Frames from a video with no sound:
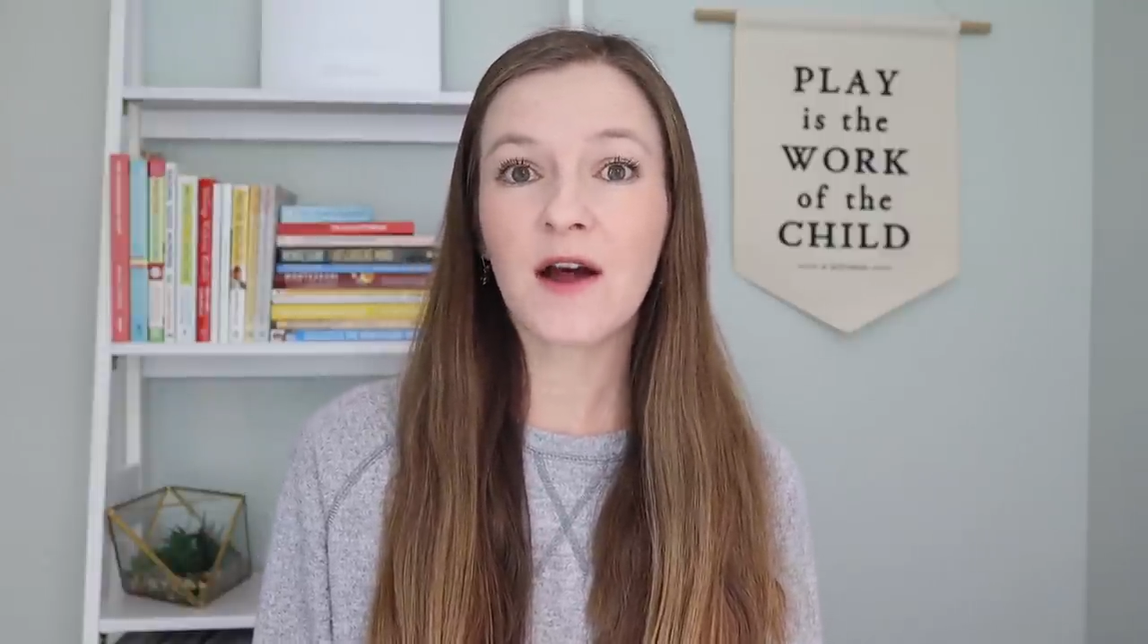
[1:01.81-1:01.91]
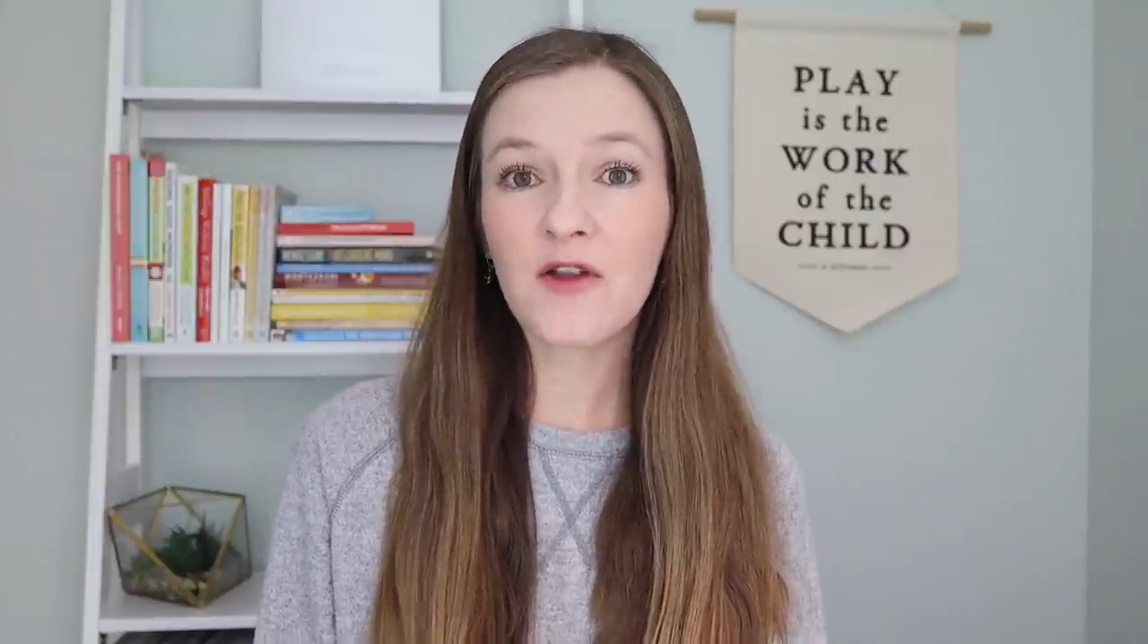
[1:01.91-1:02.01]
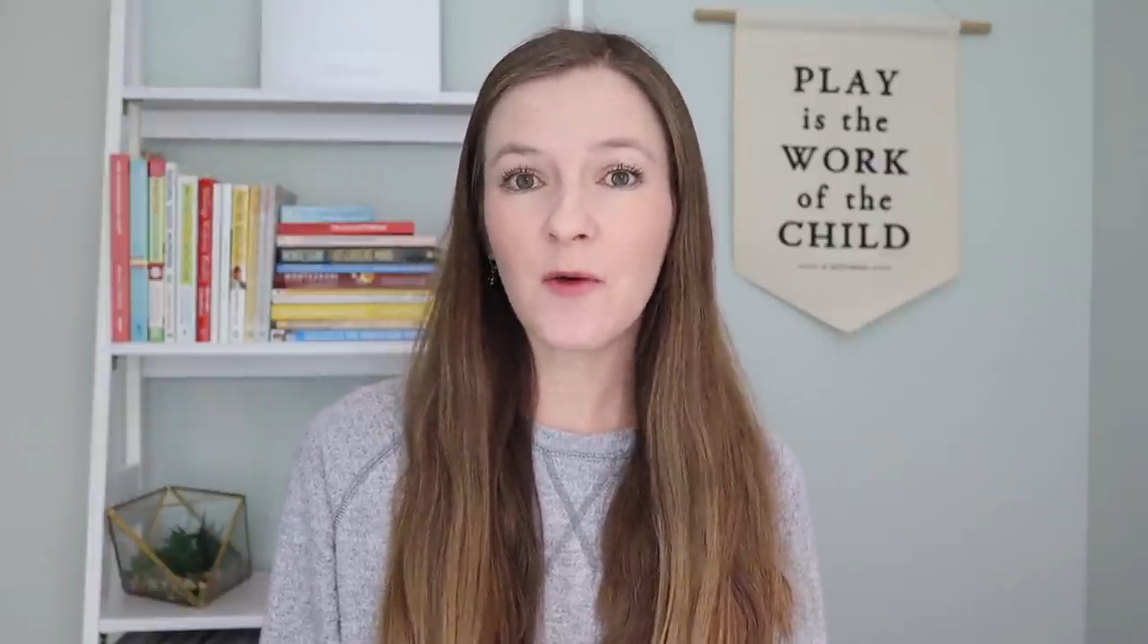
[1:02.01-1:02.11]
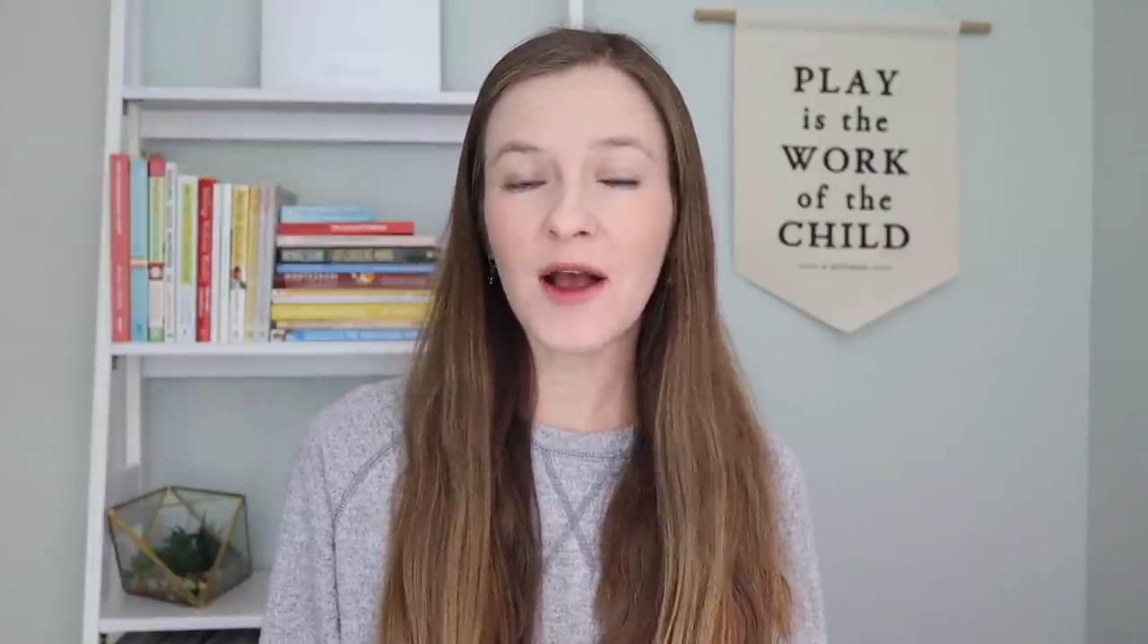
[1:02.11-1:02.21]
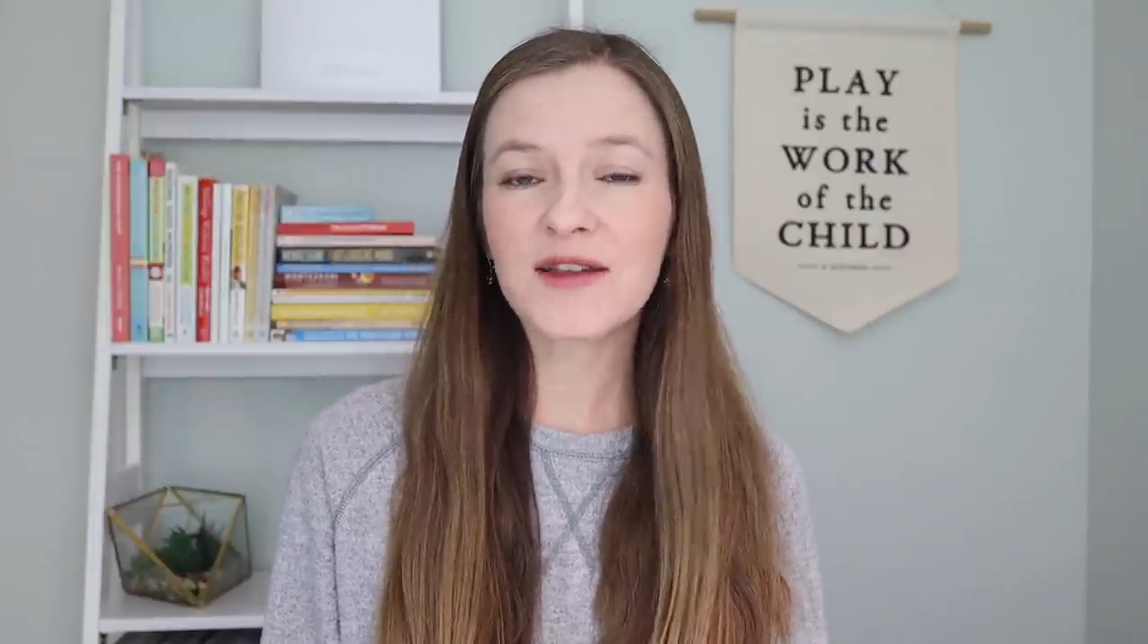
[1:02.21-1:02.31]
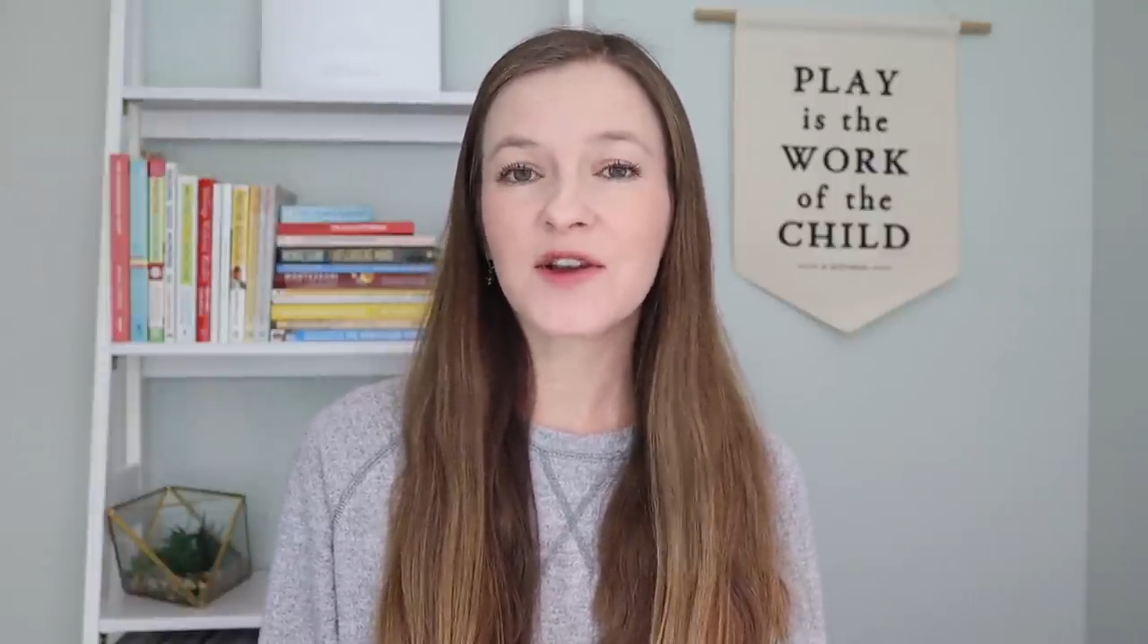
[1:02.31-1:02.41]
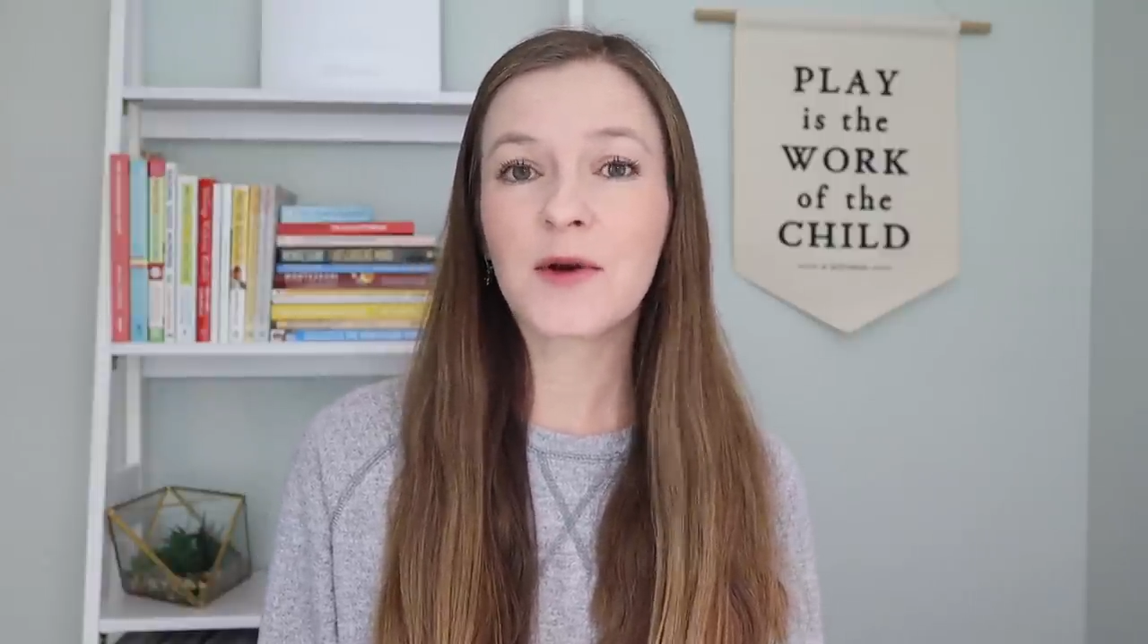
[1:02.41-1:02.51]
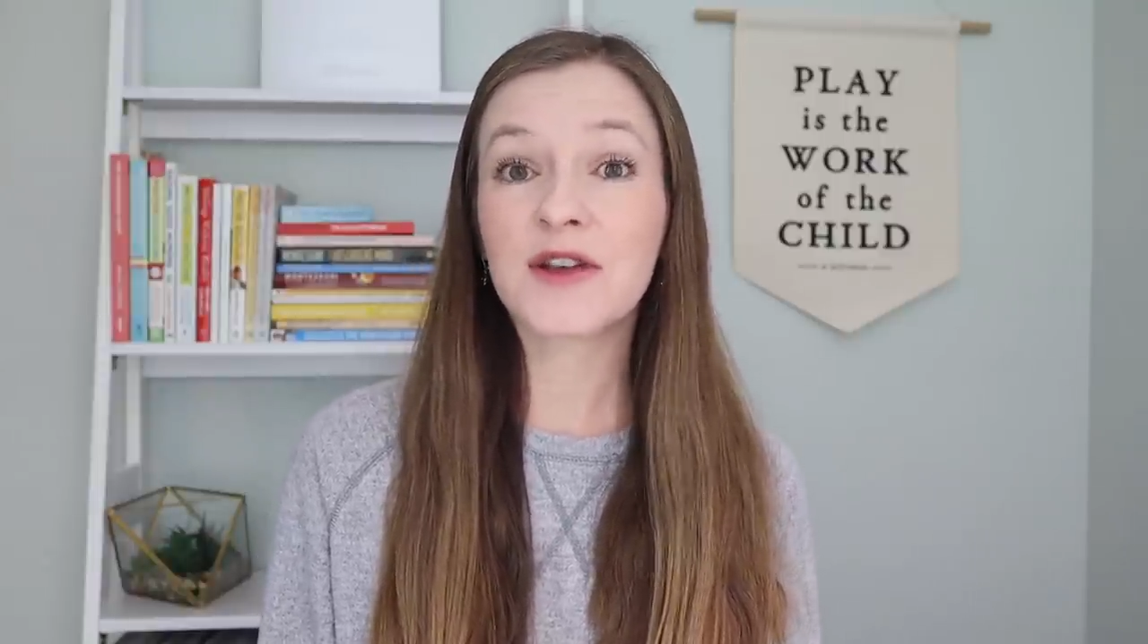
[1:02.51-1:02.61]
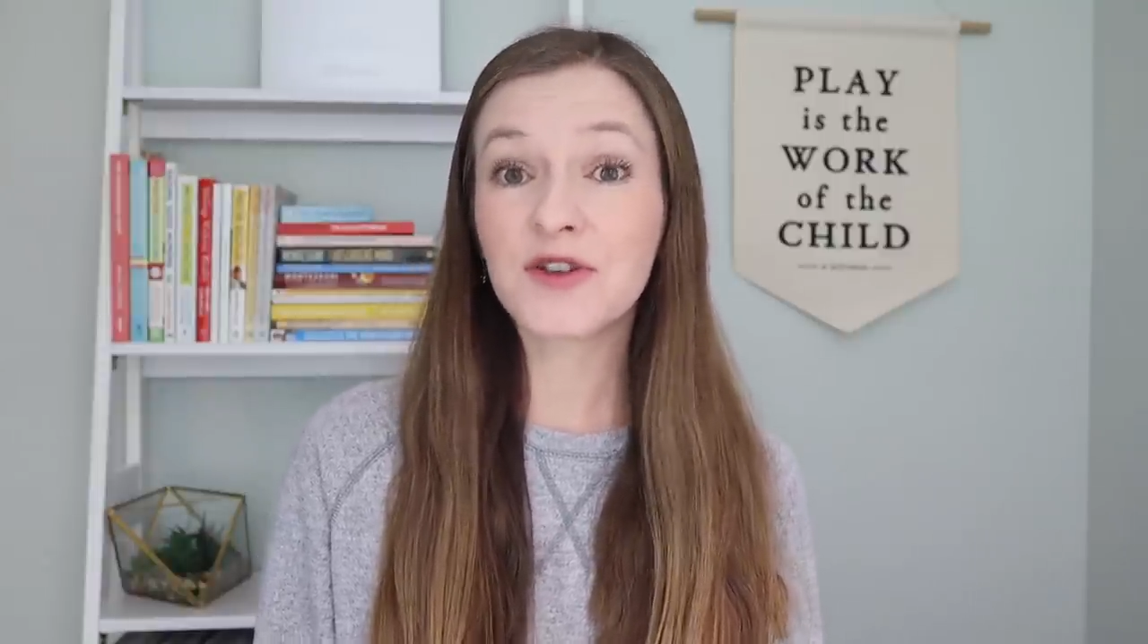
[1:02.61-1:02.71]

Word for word: otherwise known